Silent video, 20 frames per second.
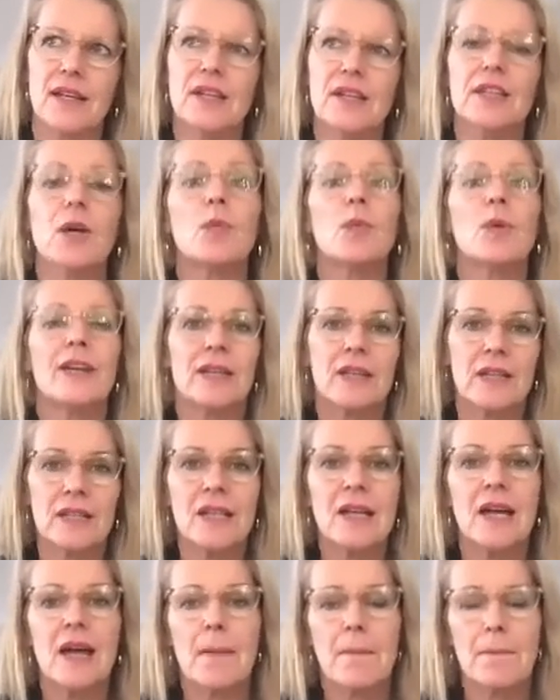so we
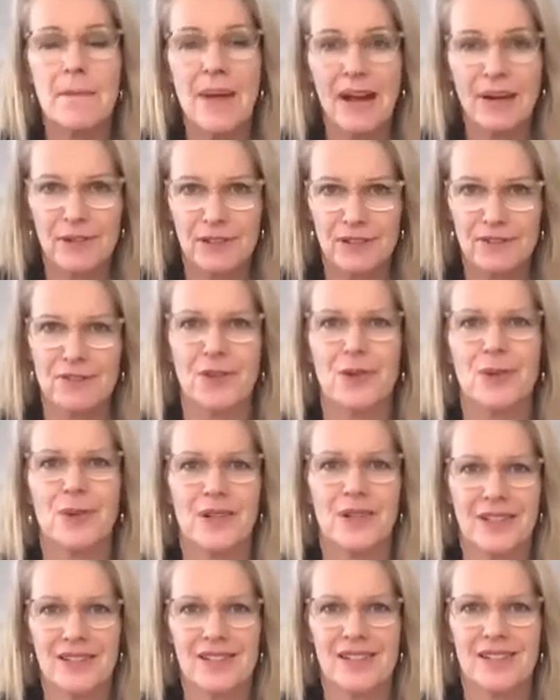can bounce
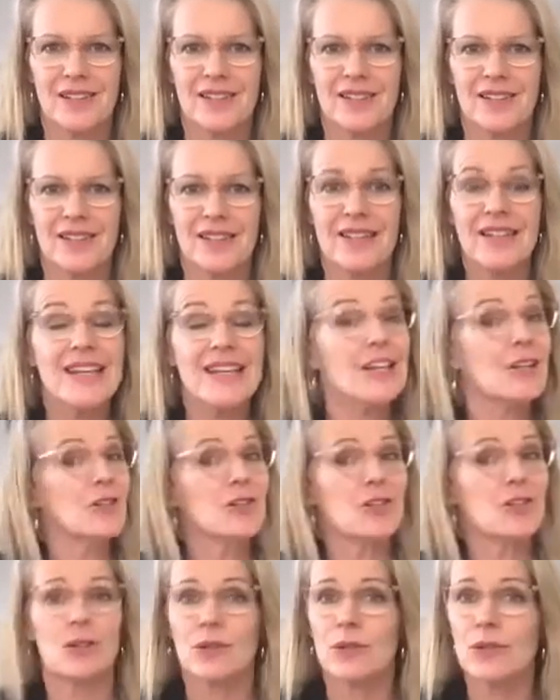forward
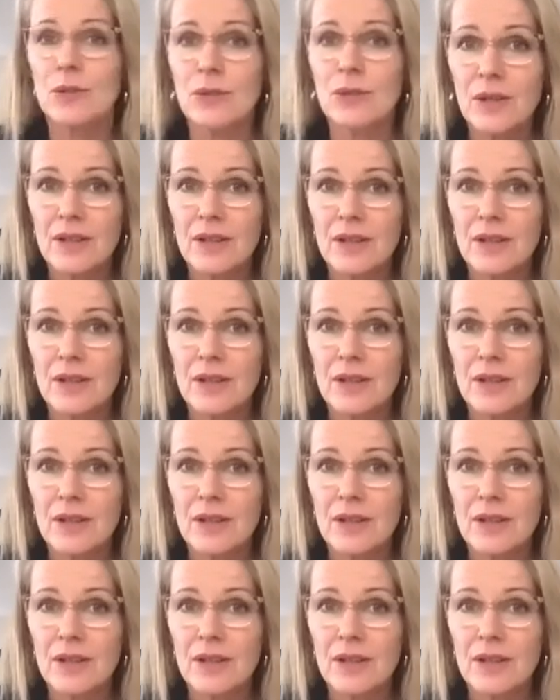into